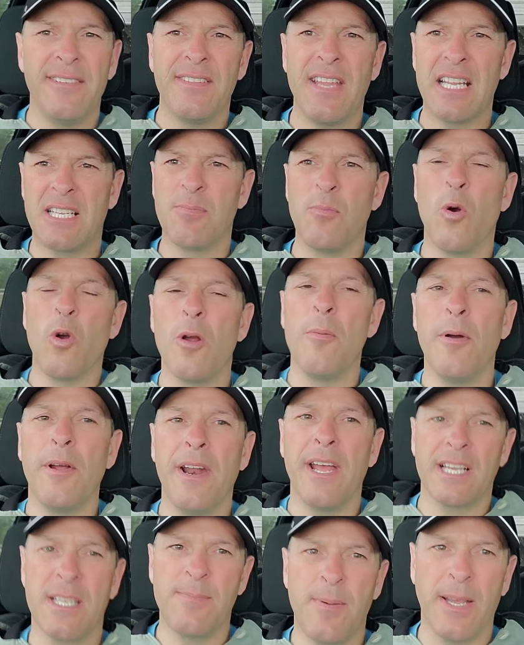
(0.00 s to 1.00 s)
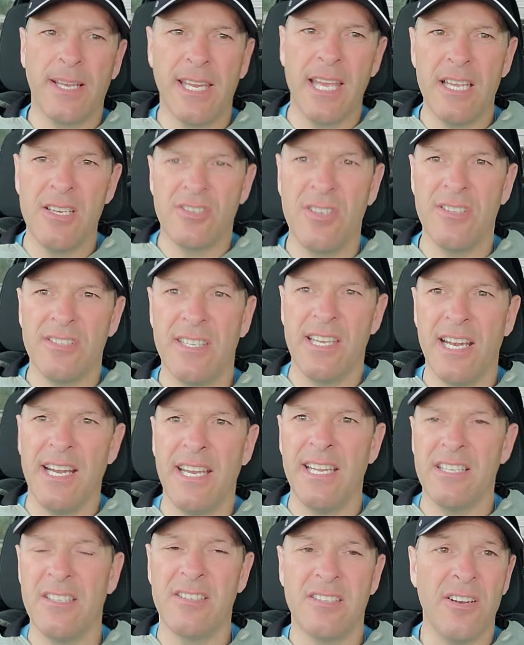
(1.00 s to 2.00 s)
That's more about expectations than
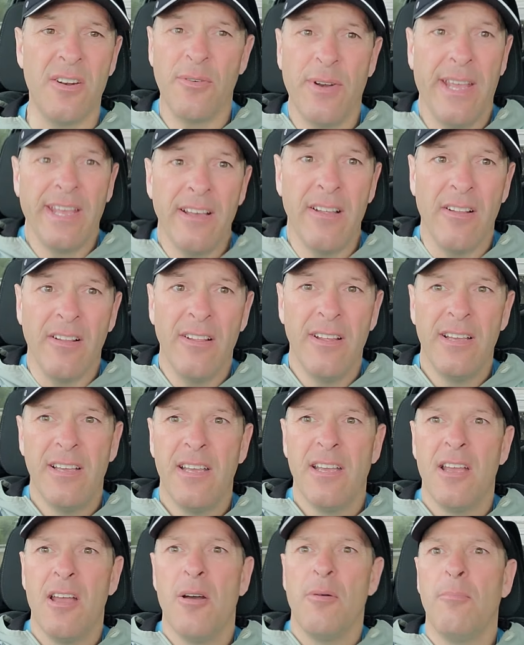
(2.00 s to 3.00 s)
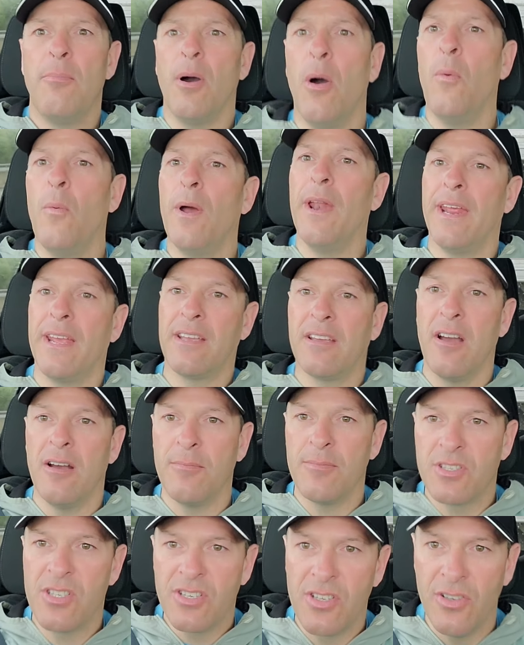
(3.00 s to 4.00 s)
it is Sedona Hill. But when it
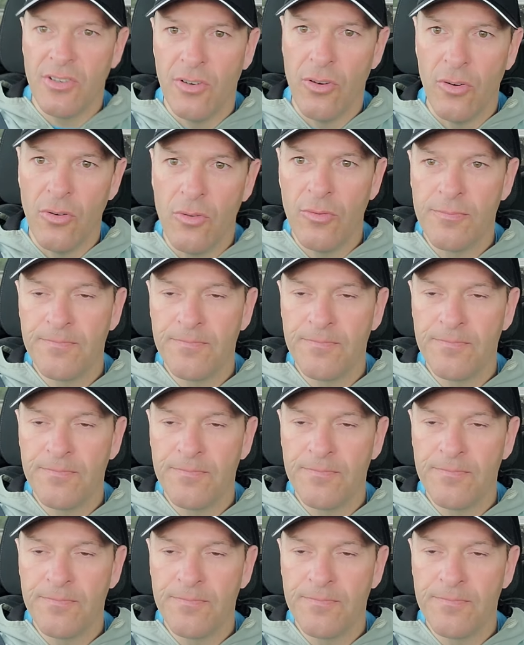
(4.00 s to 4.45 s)
comes to